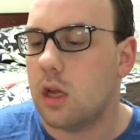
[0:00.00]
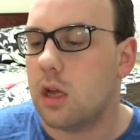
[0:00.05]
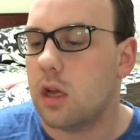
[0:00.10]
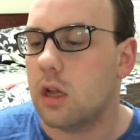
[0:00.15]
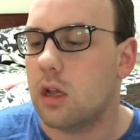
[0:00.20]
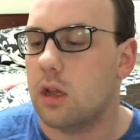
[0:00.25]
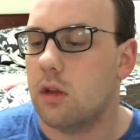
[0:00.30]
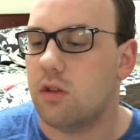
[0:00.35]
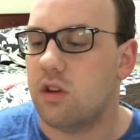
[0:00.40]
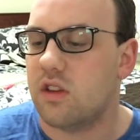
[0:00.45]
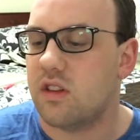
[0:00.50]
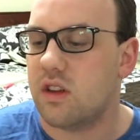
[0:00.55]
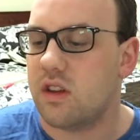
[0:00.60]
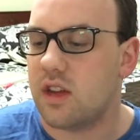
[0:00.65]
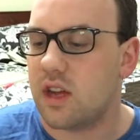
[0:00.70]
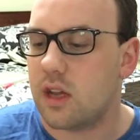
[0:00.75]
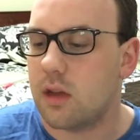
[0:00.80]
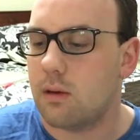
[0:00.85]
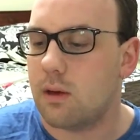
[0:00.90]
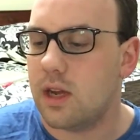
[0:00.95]
Clarissa
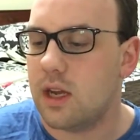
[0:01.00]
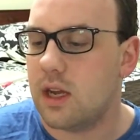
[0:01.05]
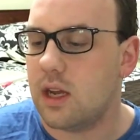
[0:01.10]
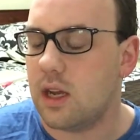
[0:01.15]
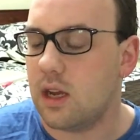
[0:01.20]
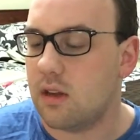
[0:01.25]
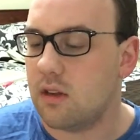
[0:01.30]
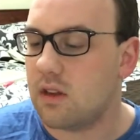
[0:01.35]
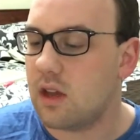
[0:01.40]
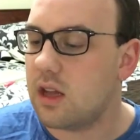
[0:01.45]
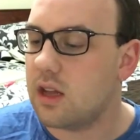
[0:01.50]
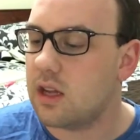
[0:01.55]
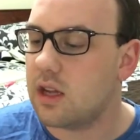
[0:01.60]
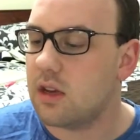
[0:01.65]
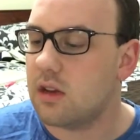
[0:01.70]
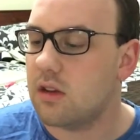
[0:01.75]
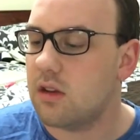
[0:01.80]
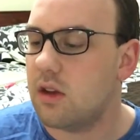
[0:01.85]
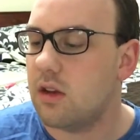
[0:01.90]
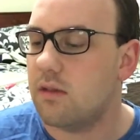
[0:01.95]
Dalloway is
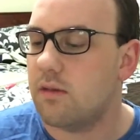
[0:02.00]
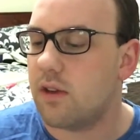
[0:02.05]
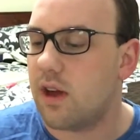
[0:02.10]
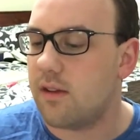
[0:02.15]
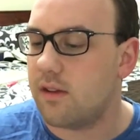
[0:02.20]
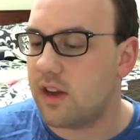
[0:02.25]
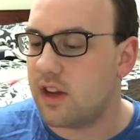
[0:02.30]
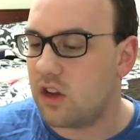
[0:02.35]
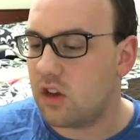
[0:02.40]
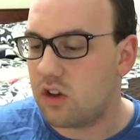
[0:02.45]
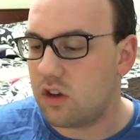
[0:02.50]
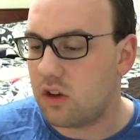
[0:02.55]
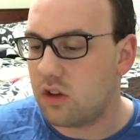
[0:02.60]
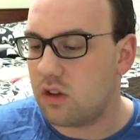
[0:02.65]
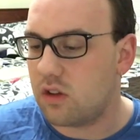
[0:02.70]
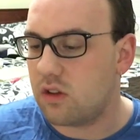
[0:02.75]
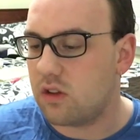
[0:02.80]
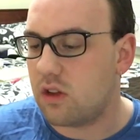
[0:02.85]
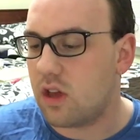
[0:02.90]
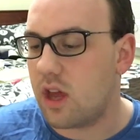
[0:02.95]
elegant and
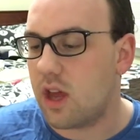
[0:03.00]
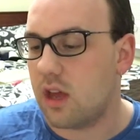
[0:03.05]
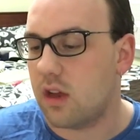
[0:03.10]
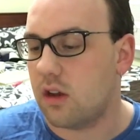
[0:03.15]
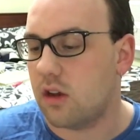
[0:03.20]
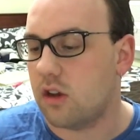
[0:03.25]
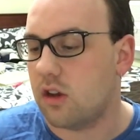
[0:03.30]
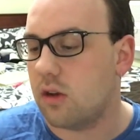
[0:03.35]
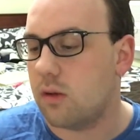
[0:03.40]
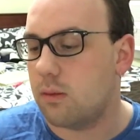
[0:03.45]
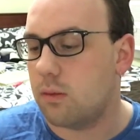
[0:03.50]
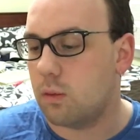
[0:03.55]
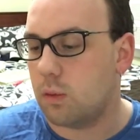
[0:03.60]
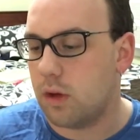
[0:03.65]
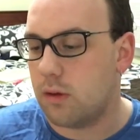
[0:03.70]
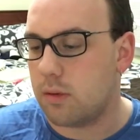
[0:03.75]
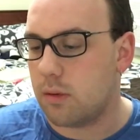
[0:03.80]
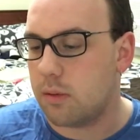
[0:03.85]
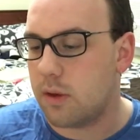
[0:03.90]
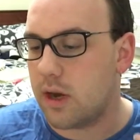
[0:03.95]
vivacious, and when
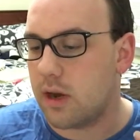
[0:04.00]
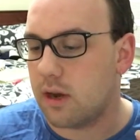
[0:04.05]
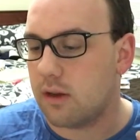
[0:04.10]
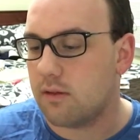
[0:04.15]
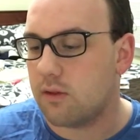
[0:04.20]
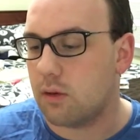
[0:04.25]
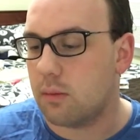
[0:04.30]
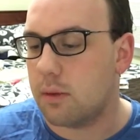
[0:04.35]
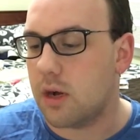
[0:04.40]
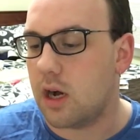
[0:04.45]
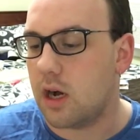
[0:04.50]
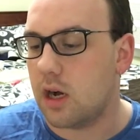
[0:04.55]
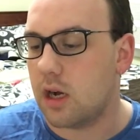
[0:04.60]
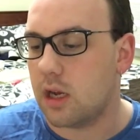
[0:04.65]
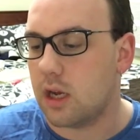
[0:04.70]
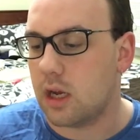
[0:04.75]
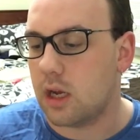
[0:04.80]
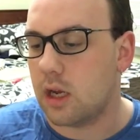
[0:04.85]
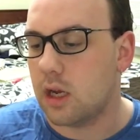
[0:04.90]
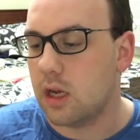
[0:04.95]
preparing for a
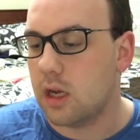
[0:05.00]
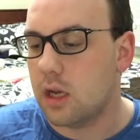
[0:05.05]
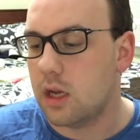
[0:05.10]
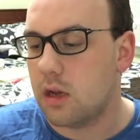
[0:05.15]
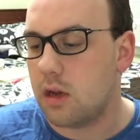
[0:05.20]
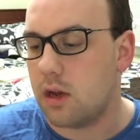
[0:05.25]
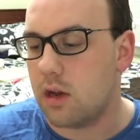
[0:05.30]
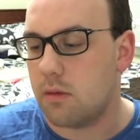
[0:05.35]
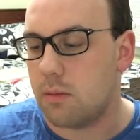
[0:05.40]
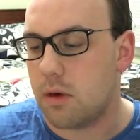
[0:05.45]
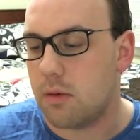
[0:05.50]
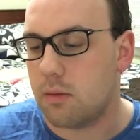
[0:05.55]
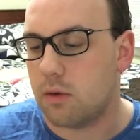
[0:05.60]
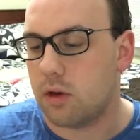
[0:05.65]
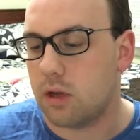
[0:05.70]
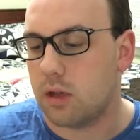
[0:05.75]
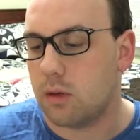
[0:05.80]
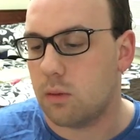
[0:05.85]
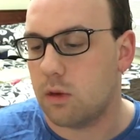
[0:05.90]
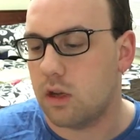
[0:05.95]
party and
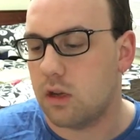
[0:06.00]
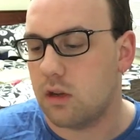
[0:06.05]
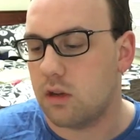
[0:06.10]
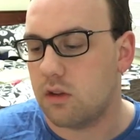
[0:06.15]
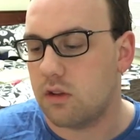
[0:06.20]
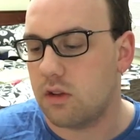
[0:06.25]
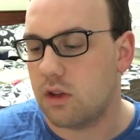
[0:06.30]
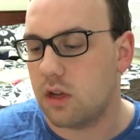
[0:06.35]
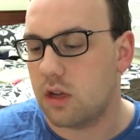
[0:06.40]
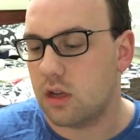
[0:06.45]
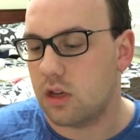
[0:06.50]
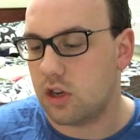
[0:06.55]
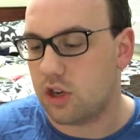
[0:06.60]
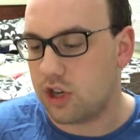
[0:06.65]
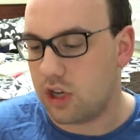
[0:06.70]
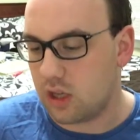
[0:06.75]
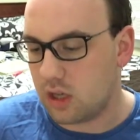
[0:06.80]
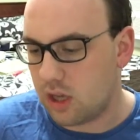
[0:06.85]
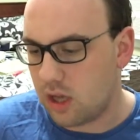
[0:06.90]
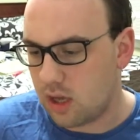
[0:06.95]
remembering the ones
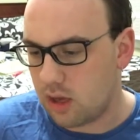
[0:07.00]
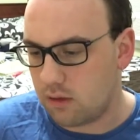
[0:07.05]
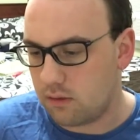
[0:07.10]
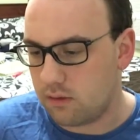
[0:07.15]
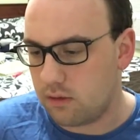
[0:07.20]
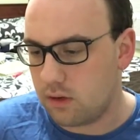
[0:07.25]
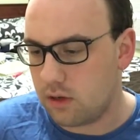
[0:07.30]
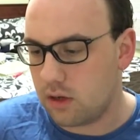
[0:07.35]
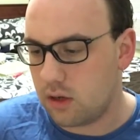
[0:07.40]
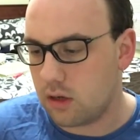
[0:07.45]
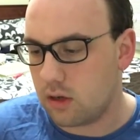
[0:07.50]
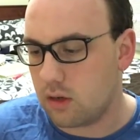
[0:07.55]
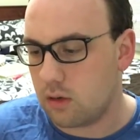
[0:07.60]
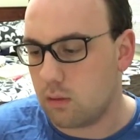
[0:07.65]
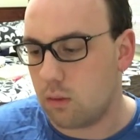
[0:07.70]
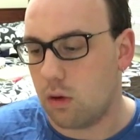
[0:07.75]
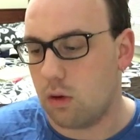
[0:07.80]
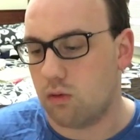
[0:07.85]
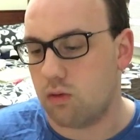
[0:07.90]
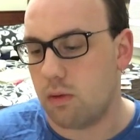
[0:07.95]
she loved,
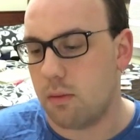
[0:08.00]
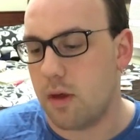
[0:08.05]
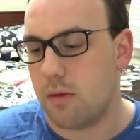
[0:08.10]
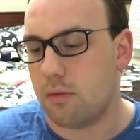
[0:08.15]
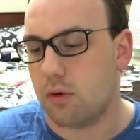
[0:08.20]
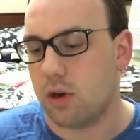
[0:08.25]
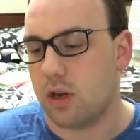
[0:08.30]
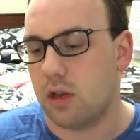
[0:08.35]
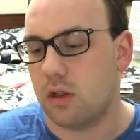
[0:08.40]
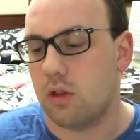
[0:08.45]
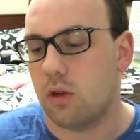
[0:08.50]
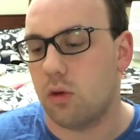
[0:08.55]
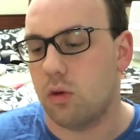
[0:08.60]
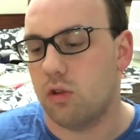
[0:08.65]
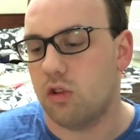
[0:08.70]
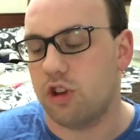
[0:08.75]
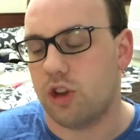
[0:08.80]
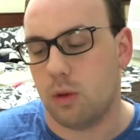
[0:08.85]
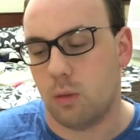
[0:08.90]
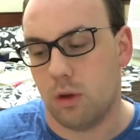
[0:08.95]
well, remembering those
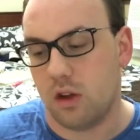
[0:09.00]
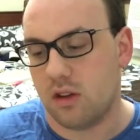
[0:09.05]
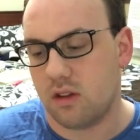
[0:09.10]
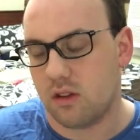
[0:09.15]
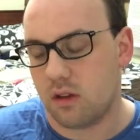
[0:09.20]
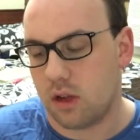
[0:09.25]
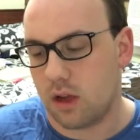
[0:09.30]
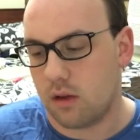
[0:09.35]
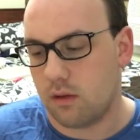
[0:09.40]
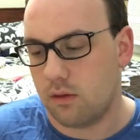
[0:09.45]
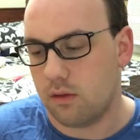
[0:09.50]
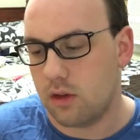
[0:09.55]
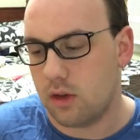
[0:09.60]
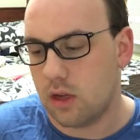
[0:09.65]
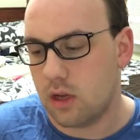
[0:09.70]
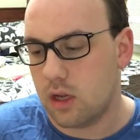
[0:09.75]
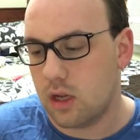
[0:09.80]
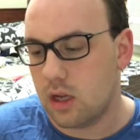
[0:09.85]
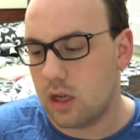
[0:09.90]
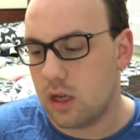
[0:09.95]
she once loved,
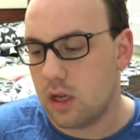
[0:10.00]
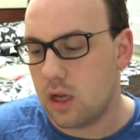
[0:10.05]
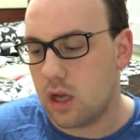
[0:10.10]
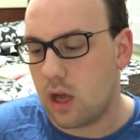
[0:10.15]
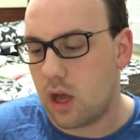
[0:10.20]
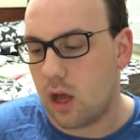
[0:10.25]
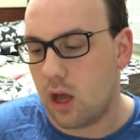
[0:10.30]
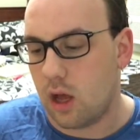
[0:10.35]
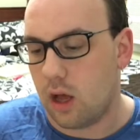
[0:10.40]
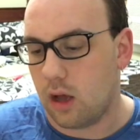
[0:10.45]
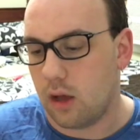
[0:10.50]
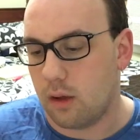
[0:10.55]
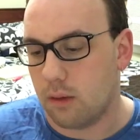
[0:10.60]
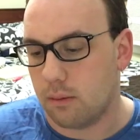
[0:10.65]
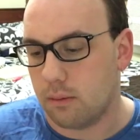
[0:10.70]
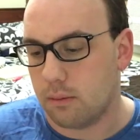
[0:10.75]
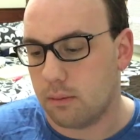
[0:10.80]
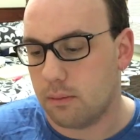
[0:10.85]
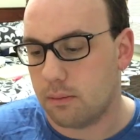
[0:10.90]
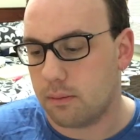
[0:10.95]

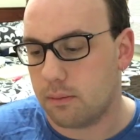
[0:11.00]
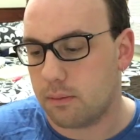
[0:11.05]
um,